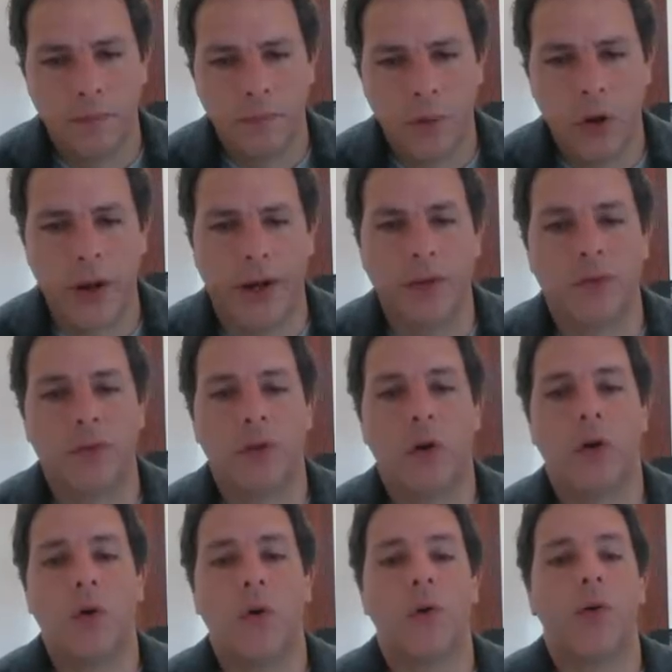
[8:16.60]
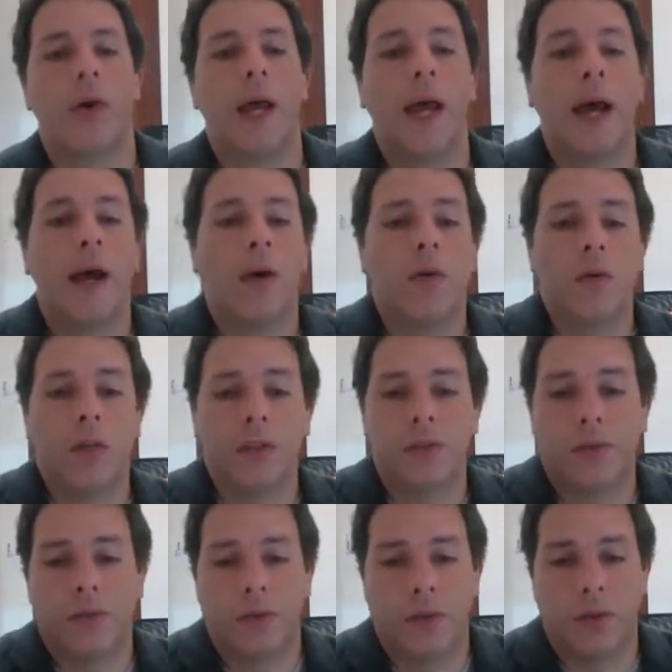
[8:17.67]
Okay, so now
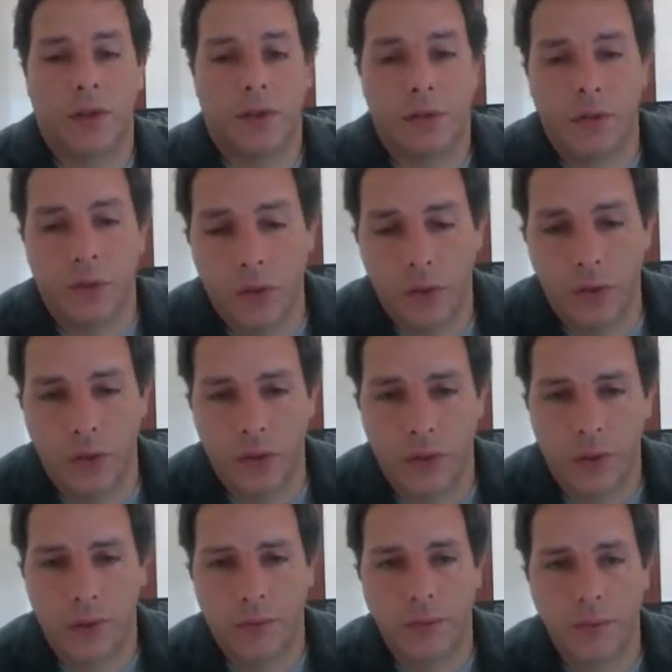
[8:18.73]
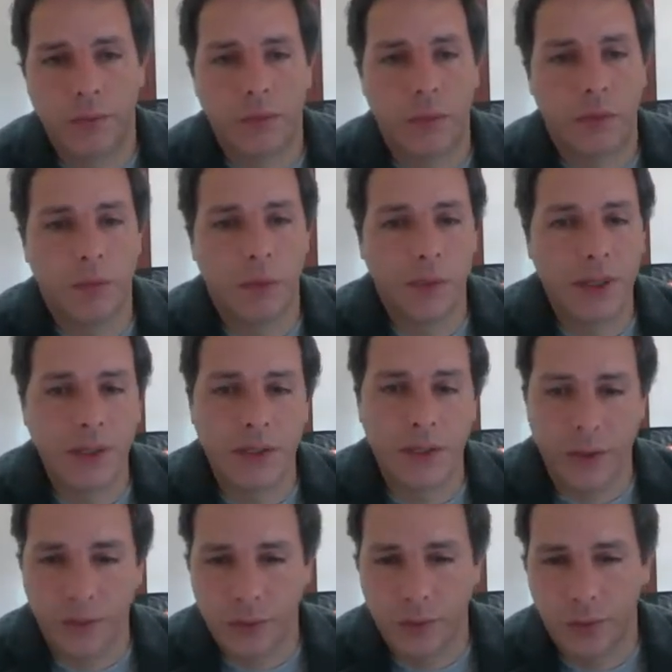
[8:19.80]
let's do some
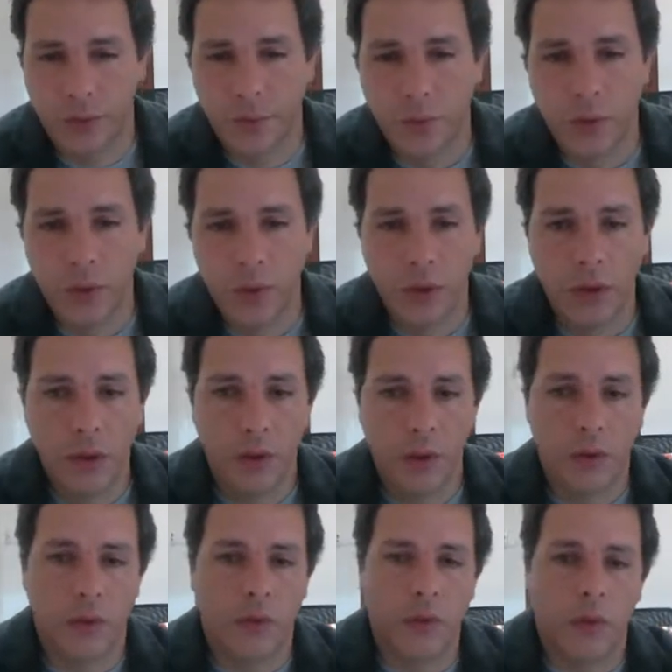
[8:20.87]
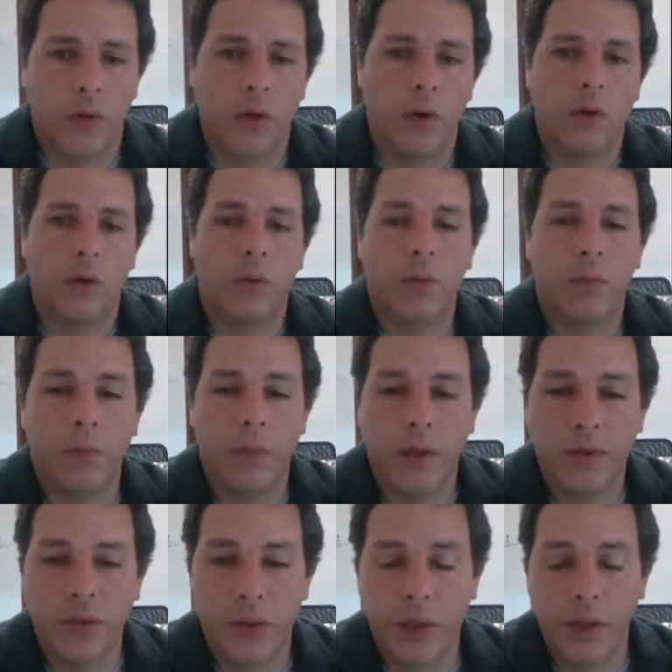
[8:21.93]
probabilities. So
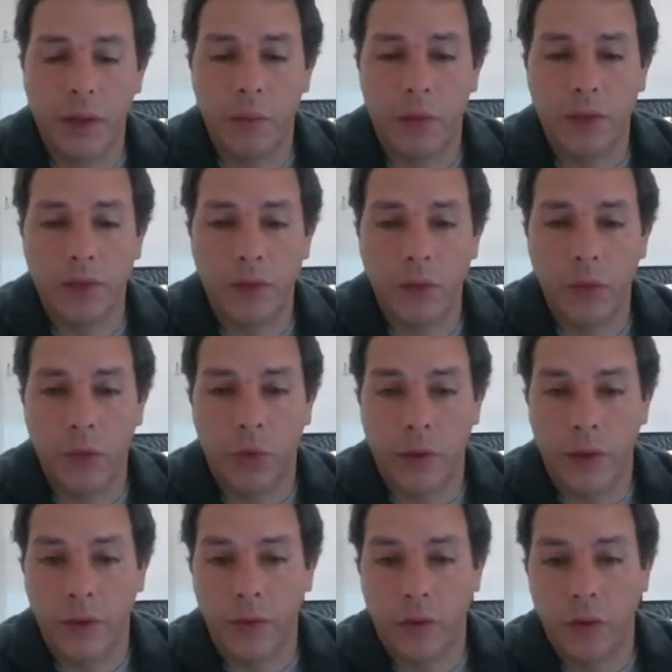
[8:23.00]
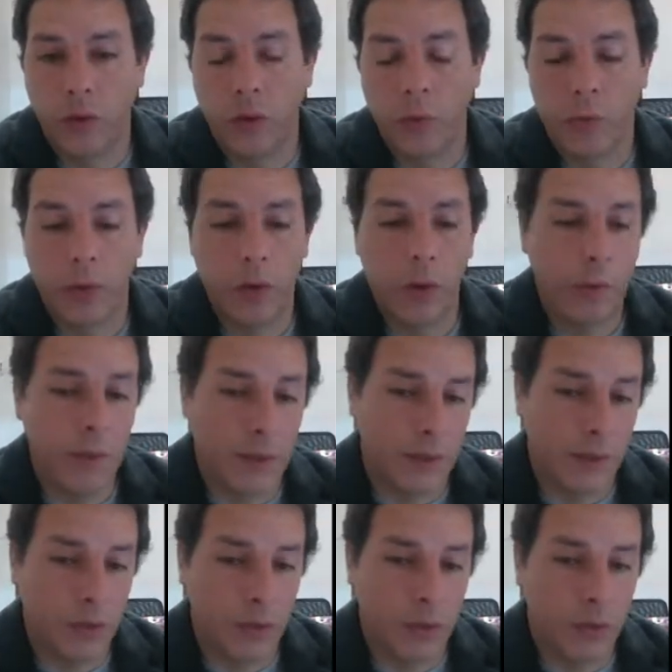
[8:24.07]
basically I'm asking, what are the following
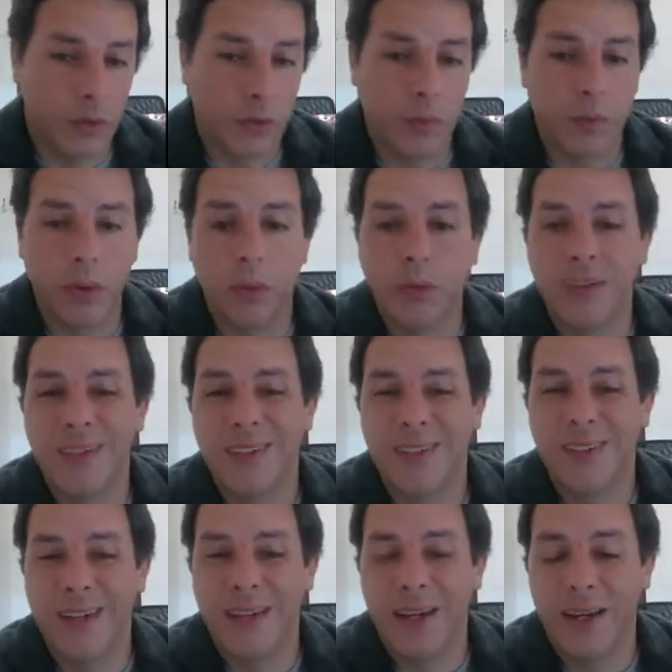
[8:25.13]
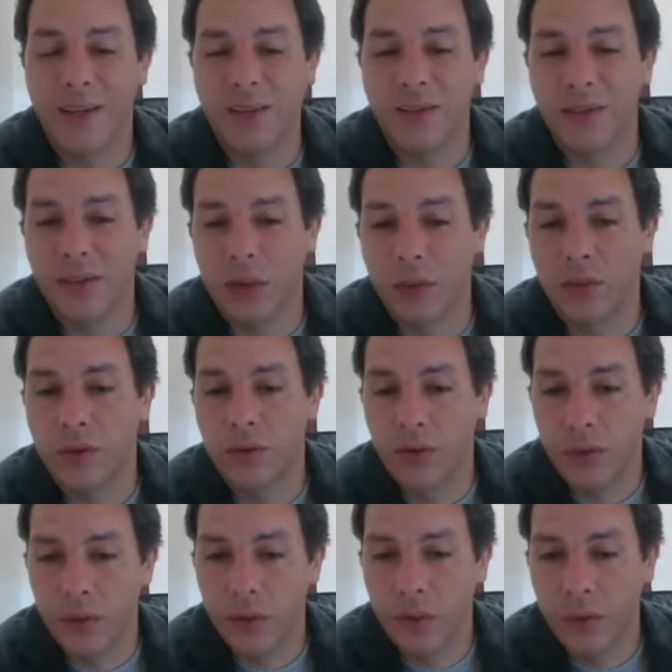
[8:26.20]
probabilities? What's the probability that x equals
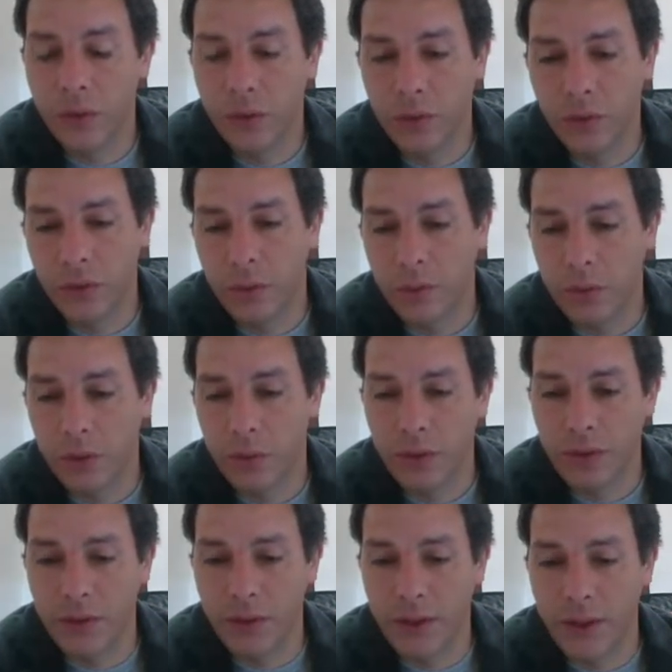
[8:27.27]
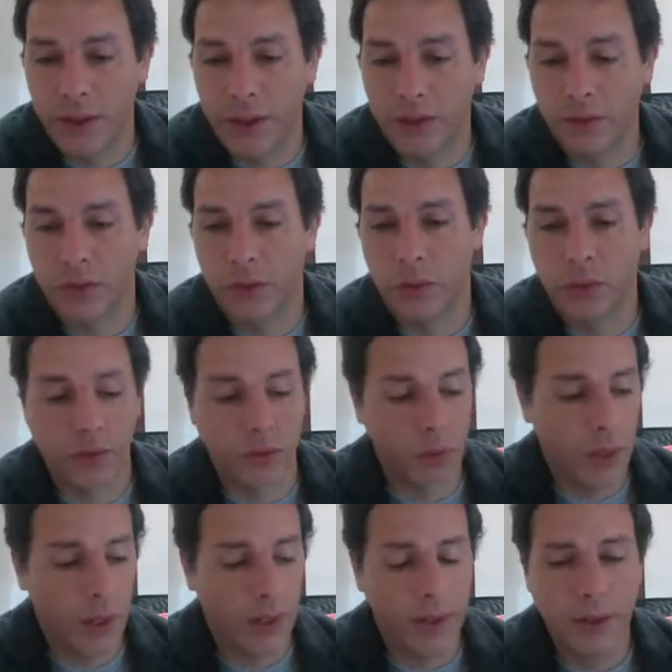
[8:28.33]
0? What's the probability that x equals
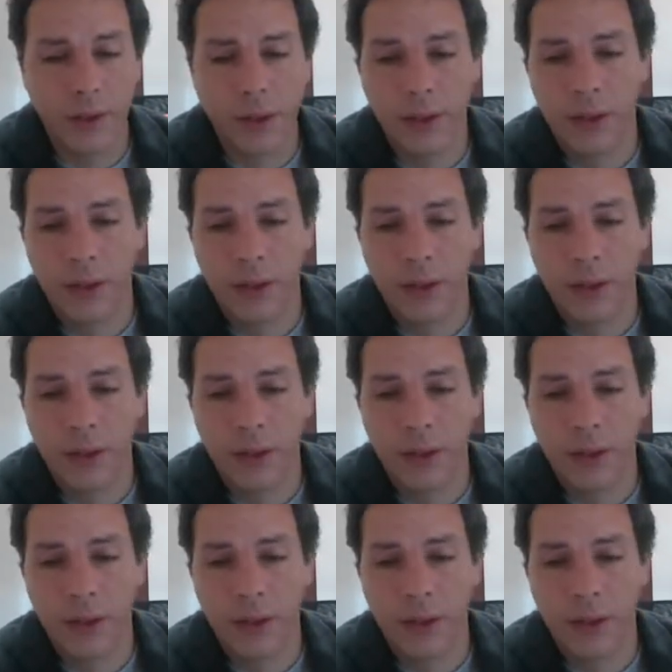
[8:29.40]
1?